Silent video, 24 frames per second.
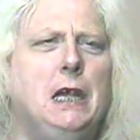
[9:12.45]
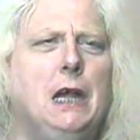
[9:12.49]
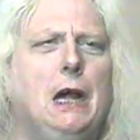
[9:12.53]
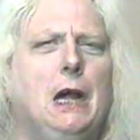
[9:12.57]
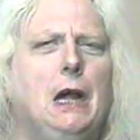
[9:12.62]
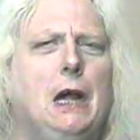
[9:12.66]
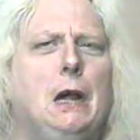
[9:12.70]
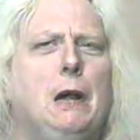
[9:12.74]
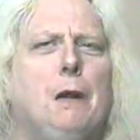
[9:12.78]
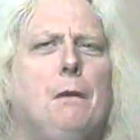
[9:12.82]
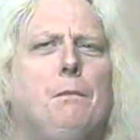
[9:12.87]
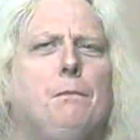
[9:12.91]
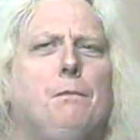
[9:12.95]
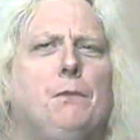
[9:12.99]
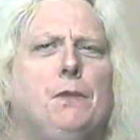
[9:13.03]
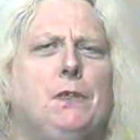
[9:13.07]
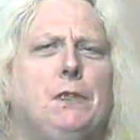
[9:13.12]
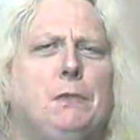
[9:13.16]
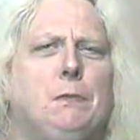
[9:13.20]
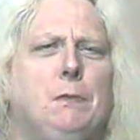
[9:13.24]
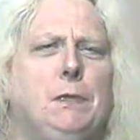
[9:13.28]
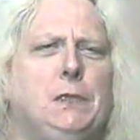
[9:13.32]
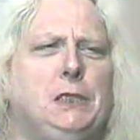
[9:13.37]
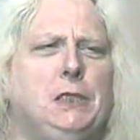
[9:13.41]
um,
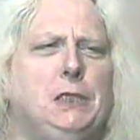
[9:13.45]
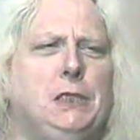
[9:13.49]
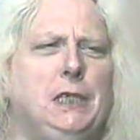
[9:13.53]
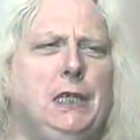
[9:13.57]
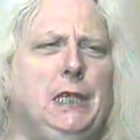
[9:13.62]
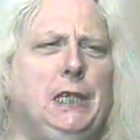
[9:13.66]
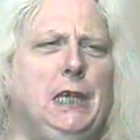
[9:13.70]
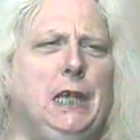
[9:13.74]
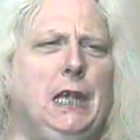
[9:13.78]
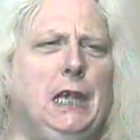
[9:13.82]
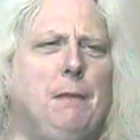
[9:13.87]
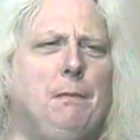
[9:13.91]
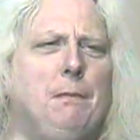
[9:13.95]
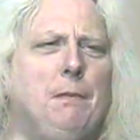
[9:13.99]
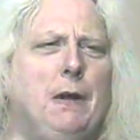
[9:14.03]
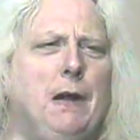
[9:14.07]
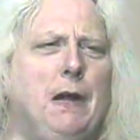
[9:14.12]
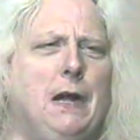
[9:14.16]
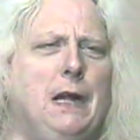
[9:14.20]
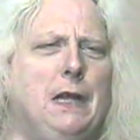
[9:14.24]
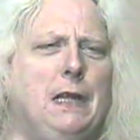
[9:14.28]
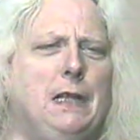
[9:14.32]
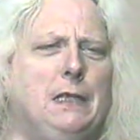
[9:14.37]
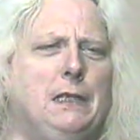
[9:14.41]
especially
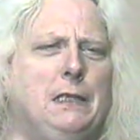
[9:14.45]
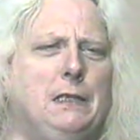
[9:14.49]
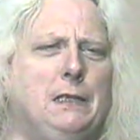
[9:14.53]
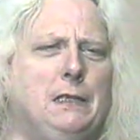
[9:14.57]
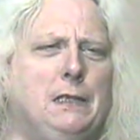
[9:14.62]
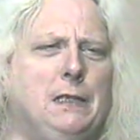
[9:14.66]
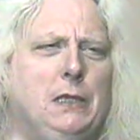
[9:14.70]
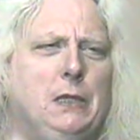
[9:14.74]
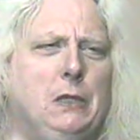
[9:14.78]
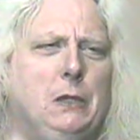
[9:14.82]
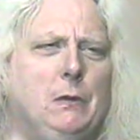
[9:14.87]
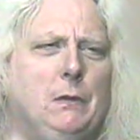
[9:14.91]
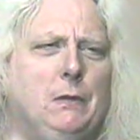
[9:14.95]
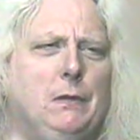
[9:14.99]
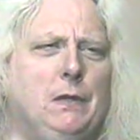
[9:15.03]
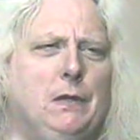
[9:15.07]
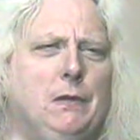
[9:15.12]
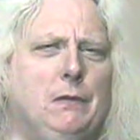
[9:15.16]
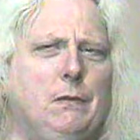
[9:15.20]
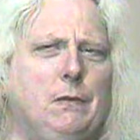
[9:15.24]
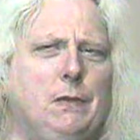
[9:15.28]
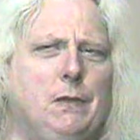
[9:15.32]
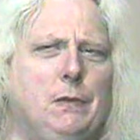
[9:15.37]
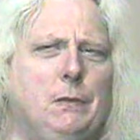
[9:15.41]
upon you know when,
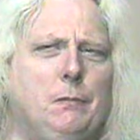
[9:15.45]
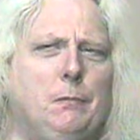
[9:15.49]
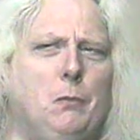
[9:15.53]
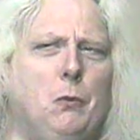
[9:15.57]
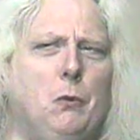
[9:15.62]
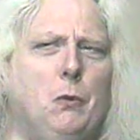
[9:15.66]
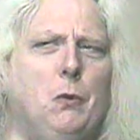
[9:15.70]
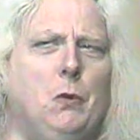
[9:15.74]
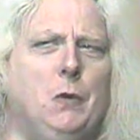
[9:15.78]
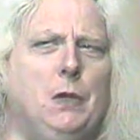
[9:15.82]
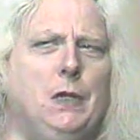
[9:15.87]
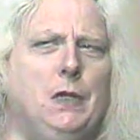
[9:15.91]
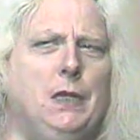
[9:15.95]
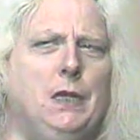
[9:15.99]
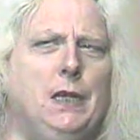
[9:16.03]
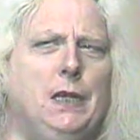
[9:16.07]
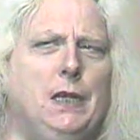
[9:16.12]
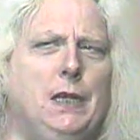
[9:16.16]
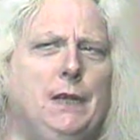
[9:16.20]
when they're born,